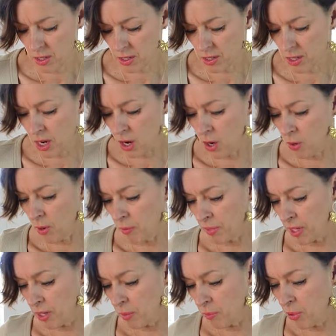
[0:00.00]
So I'm
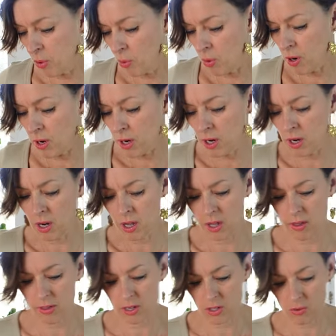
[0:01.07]
gonna pour
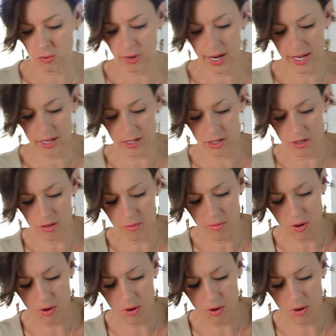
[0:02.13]
this right into the